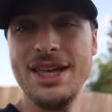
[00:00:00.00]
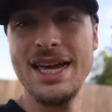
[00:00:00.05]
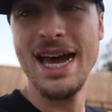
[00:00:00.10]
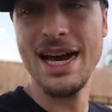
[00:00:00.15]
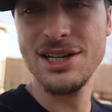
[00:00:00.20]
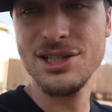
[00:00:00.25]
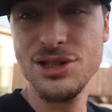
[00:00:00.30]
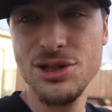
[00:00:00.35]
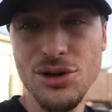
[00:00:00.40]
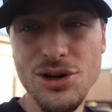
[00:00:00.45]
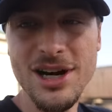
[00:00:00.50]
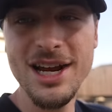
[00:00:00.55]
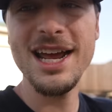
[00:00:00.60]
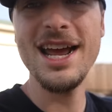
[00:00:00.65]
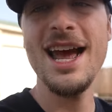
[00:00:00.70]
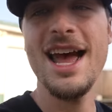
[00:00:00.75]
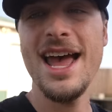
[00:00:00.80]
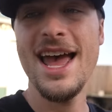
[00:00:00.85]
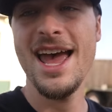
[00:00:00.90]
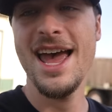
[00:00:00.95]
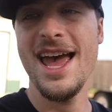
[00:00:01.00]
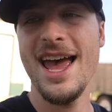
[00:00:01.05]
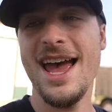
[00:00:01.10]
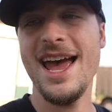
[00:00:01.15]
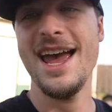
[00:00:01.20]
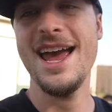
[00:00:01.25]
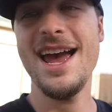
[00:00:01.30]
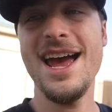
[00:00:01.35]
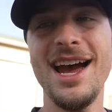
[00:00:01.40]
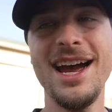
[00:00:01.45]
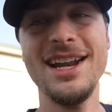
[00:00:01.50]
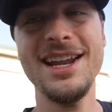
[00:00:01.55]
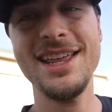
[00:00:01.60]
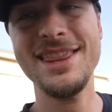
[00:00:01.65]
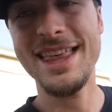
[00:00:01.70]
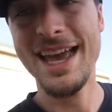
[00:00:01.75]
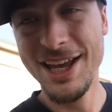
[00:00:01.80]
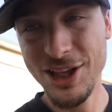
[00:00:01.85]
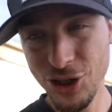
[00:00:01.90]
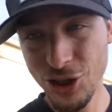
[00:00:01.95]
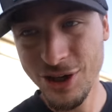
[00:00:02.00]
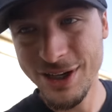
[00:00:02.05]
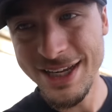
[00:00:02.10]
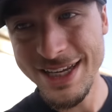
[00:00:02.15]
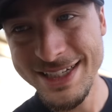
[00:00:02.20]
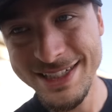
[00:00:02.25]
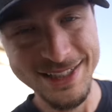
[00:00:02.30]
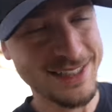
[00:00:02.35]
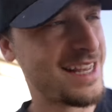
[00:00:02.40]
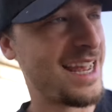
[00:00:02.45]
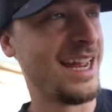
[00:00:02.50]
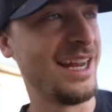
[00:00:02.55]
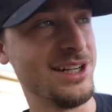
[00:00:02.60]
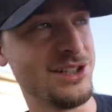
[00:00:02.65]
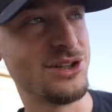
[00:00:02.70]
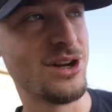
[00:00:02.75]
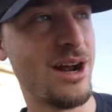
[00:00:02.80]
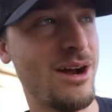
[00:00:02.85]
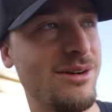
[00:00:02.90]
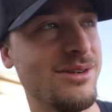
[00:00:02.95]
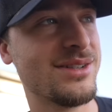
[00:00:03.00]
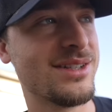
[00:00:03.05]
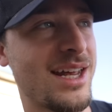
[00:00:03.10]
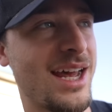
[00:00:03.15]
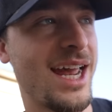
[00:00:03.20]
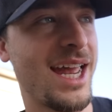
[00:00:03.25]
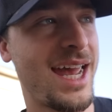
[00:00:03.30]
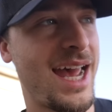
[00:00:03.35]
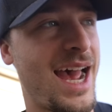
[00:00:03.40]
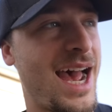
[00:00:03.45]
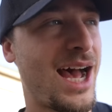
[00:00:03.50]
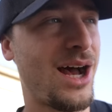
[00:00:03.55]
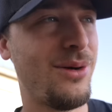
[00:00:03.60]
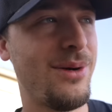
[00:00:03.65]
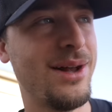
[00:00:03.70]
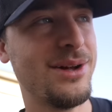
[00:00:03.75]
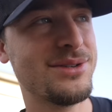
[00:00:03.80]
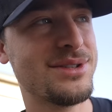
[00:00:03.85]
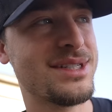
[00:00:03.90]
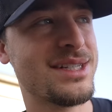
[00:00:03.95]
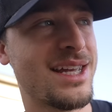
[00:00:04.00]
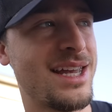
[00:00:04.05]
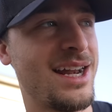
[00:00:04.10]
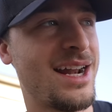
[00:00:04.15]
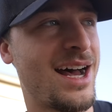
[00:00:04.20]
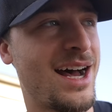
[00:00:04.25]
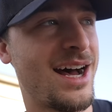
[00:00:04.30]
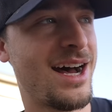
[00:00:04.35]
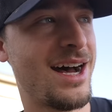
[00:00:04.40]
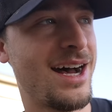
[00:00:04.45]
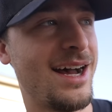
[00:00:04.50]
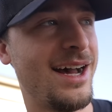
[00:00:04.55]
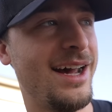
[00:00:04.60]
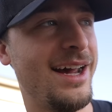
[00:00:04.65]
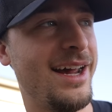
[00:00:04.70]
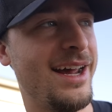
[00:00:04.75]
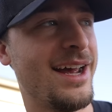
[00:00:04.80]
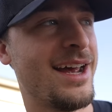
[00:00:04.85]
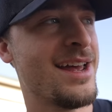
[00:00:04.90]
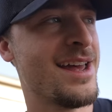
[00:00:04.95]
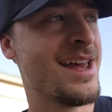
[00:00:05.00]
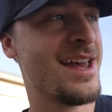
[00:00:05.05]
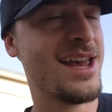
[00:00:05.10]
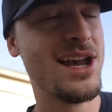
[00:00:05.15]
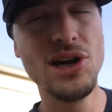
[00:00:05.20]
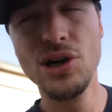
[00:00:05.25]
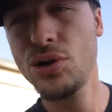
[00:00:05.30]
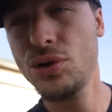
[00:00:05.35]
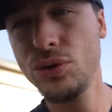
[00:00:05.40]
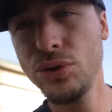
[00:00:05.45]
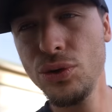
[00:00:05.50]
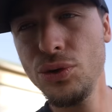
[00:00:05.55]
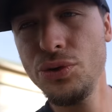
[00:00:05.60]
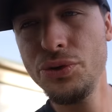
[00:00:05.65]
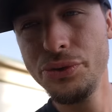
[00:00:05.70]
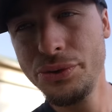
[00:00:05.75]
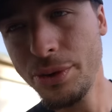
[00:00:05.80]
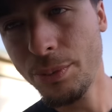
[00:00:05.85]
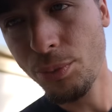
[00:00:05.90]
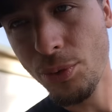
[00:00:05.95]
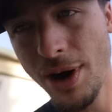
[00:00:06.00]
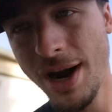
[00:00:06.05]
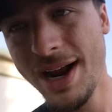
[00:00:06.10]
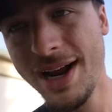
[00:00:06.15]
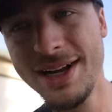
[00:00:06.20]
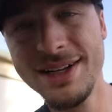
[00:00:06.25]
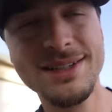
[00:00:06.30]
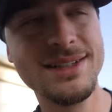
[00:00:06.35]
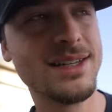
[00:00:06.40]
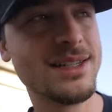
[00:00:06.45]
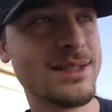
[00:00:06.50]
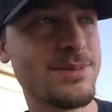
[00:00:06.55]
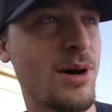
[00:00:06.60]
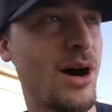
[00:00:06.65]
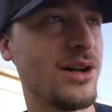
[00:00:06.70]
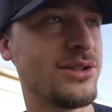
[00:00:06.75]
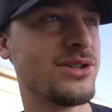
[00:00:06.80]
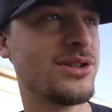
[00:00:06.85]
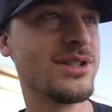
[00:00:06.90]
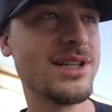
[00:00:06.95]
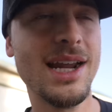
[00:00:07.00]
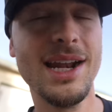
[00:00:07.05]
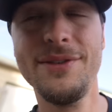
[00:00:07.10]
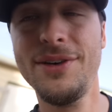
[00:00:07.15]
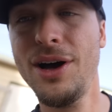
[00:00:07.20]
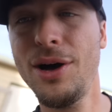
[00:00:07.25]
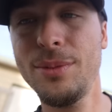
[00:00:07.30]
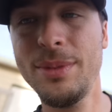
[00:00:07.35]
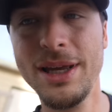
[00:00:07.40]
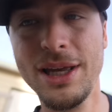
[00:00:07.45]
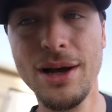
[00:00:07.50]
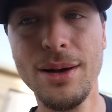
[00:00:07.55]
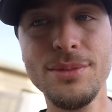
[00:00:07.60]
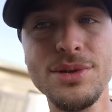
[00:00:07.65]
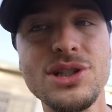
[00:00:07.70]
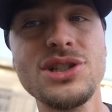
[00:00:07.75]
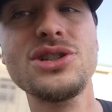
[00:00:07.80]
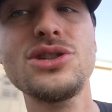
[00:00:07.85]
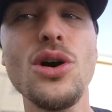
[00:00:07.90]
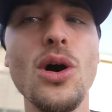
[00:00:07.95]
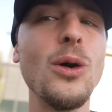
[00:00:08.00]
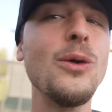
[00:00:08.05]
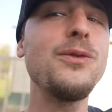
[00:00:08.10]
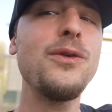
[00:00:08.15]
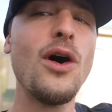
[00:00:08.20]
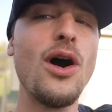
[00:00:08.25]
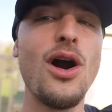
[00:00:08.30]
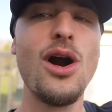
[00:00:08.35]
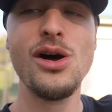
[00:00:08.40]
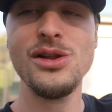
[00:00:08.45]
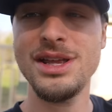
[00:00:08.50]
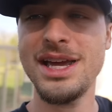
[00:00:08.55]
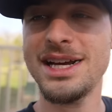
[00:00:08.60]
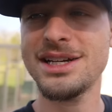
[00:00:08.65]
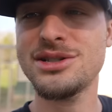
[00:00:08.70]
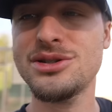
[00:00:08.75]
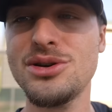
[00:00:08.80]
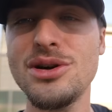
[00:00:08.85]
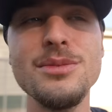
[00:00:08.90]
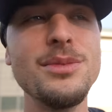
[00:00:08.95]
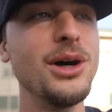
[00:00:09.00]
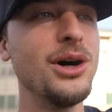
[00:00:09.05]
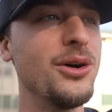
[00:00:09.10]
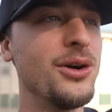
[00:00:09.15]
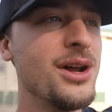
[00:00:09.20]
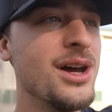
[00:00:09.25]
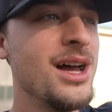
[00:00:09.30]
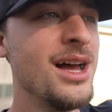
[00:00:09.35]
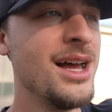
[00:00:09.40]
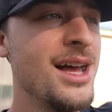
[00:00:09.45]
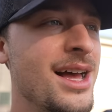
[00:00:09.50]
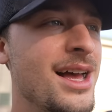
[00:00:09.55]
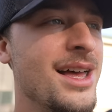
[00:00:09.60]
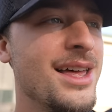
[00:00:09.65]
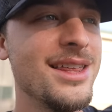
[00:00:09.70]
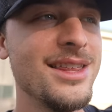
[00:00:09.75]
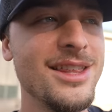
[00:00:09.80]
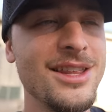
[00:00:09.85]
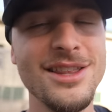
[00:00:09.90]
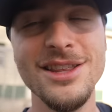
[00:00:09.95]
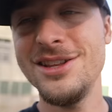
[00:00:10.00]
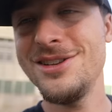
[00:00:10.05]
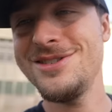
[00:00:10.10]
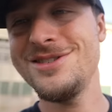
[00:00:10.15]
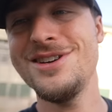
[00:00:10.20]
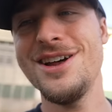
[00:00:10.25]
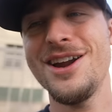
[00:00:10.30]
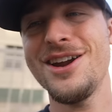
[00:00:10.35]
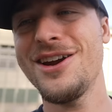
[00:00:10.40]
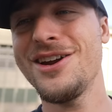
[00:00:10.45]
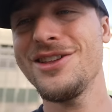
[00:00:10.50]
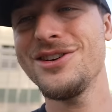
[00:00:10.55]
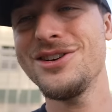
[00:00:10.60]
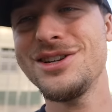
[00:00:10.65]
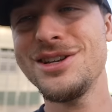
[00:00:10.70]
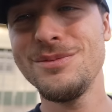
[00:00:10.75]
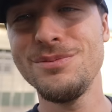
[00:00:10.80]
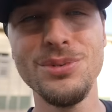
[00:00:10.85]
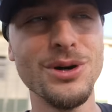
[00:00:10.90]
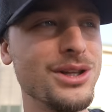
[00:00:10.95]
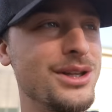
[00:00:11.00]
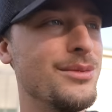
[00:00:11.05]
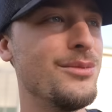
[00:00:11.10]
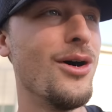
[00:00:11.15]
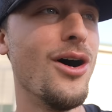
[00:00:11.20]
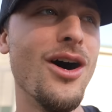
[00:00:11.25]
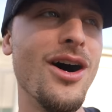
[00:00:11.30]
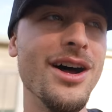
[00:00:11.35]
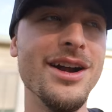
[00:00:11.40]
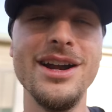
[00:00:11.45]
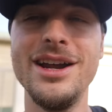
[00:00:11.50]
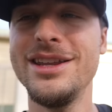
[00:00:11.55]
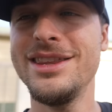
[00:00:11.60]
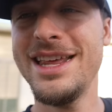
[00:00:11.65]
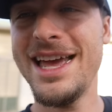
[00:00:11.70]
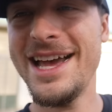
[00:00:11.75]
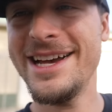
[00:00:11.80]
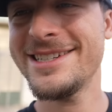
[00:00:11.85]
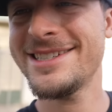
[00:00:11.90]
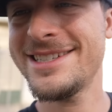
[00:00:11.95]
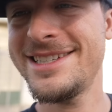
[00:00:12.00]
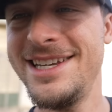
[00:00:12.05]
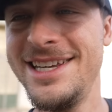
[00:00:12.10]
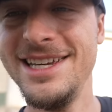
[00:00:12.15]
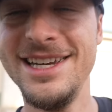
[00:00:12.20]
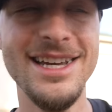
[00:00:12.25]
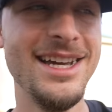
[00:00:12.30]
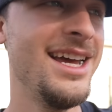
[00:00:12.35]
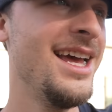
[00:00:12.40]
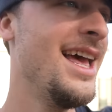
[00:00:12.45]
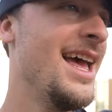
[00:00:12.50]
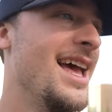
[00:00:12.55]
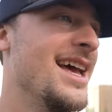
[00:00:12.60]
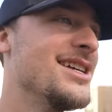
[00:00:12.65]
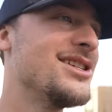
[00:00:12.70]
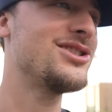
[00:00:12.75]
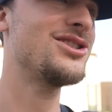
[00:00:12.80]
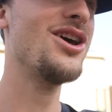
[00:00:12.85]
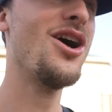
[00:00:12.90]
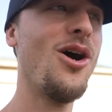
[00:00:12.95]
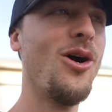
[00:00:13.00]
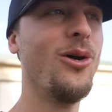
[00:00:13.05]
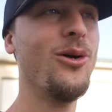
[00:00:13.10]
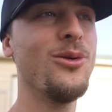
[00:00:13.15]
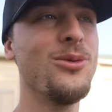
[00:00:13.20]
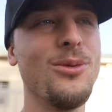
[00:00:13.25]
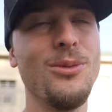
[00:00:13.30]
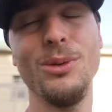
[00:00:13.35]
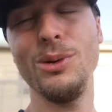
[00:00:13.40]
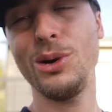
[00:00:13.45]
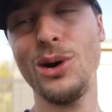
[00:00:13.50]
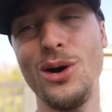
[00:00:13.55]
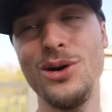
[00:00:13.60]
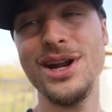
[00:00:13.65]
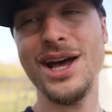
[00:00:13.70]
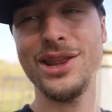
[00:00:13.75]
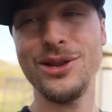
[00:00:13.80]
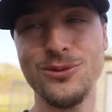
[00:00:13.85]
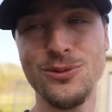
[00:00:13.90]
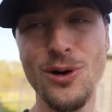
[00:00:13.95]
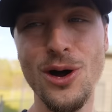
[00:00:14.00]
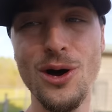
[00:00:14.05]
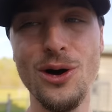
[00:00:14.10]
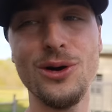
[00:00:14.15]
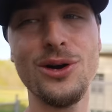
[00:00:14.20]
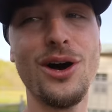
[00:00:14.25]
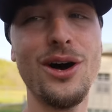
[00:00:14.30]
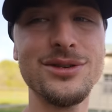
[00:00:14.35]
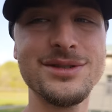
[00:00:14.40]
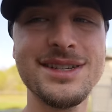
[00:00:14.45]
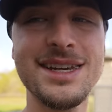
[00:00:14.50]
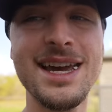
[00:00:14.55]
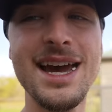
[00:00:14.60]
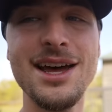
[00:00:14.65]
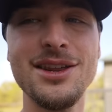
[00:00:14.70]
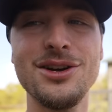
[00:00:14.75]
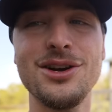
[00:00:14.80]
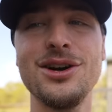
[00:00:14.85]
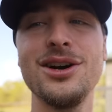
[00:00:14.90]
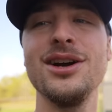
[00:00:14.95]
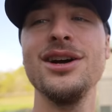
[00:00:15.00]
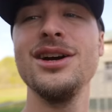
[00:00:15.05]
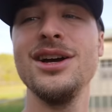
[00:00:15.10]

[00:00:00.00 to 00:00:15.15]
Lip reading: the X3, and they look insane. So I was like, how else can I include the brands, the sponsors that have helped me come so far on the X3 build, none other than put them on the ST. So when we were going down the road all together,